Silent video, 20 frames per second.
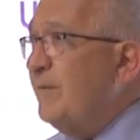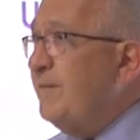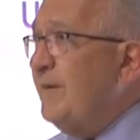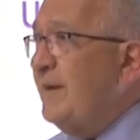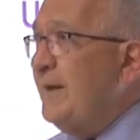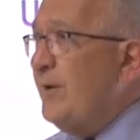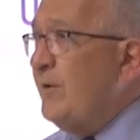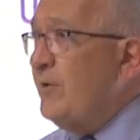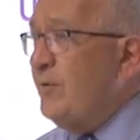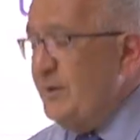
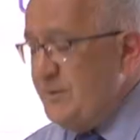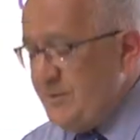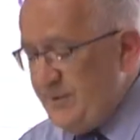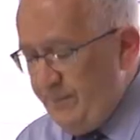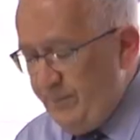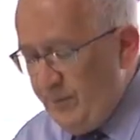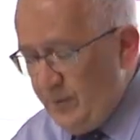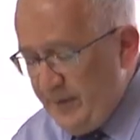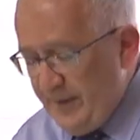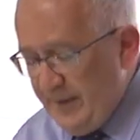fled across
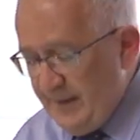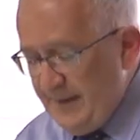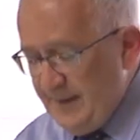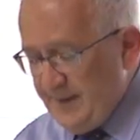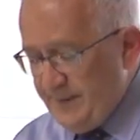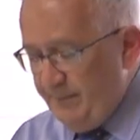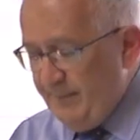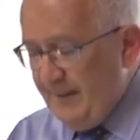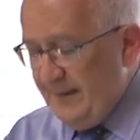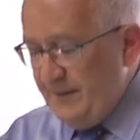the border
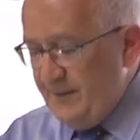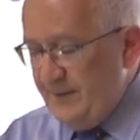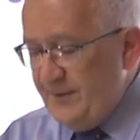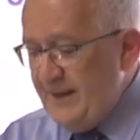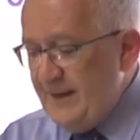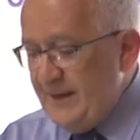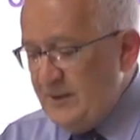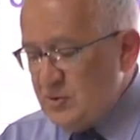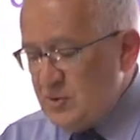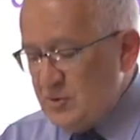into
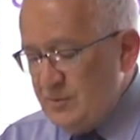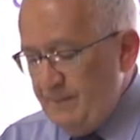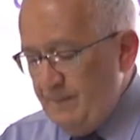Bangladesh.